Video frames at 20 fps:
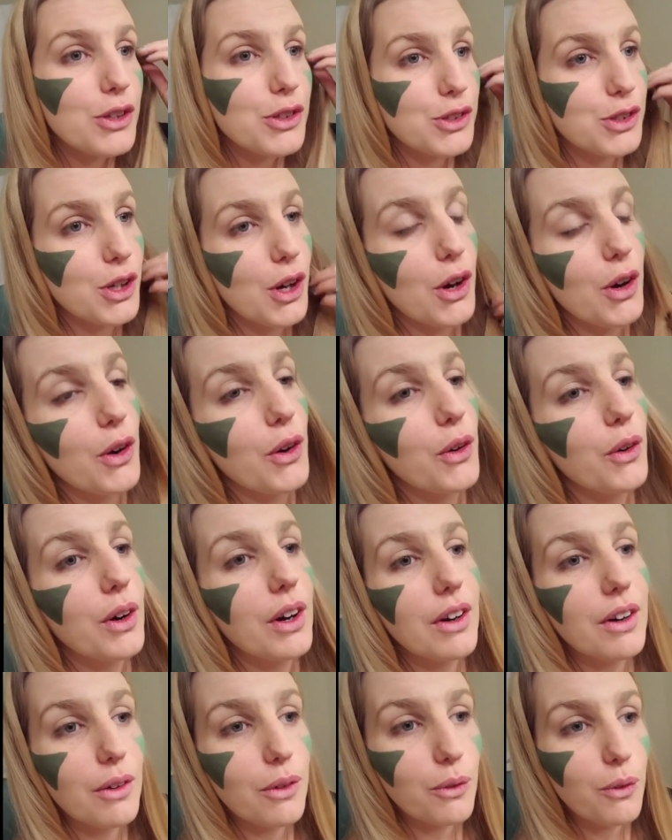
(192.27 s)

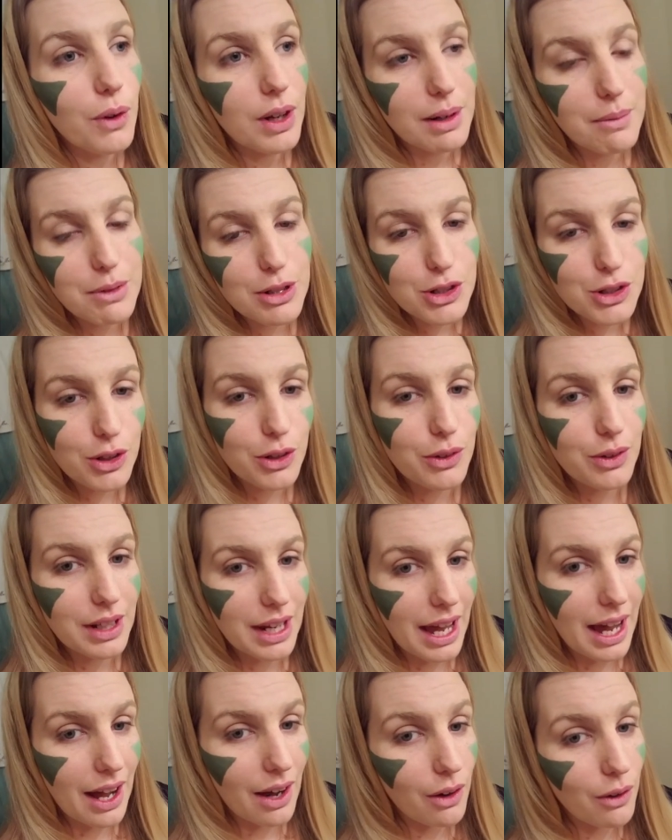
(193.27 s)
So what I'm going to show you
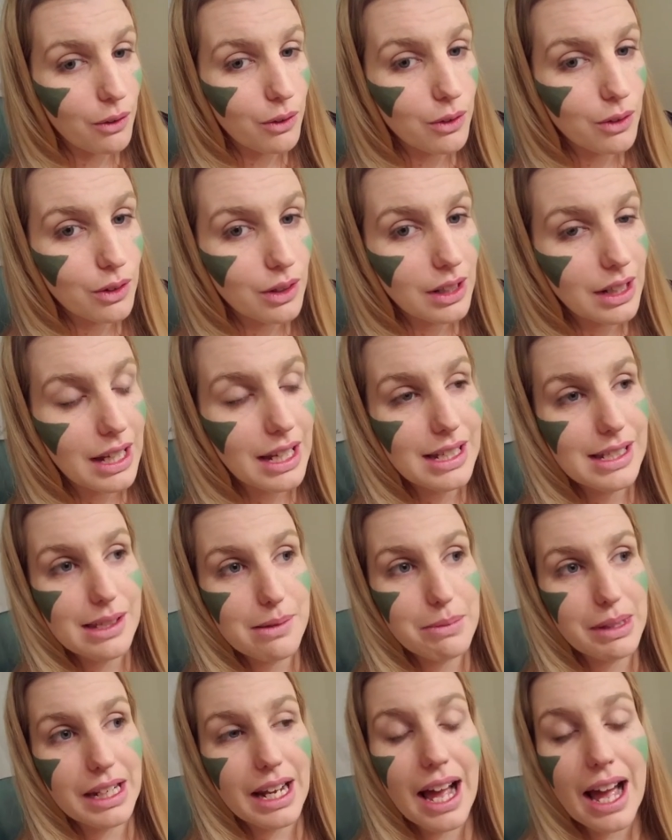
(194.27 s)
now is
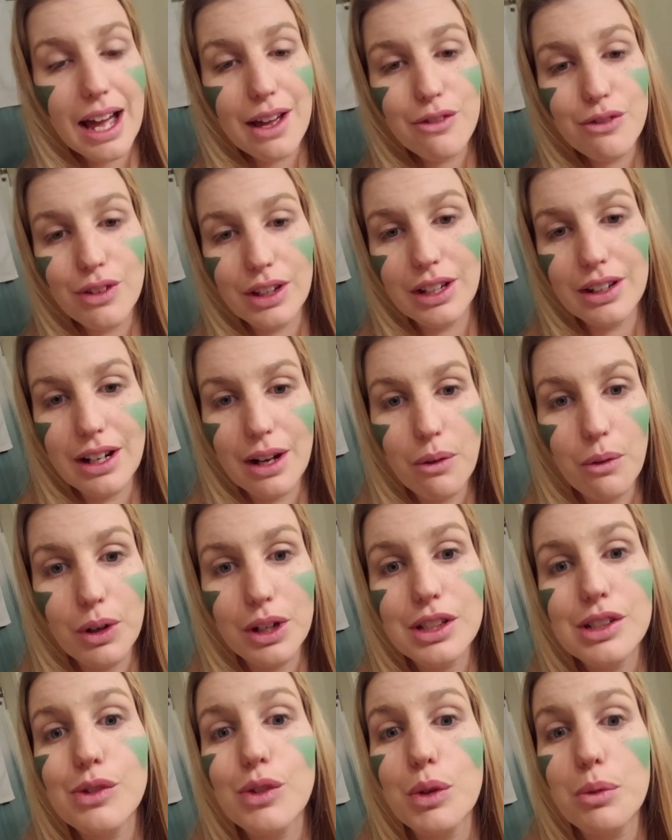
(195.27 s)
something I figured out
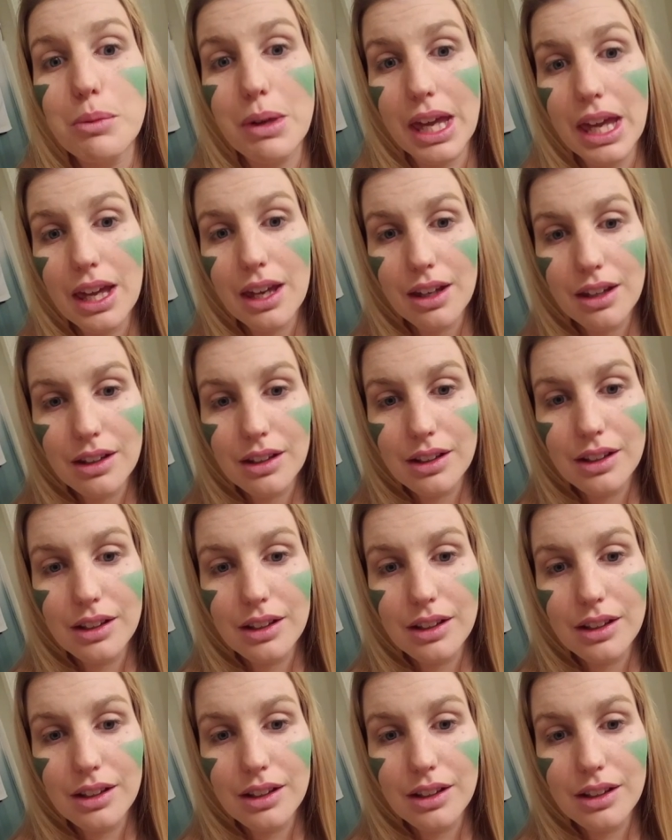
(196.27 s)
works for me,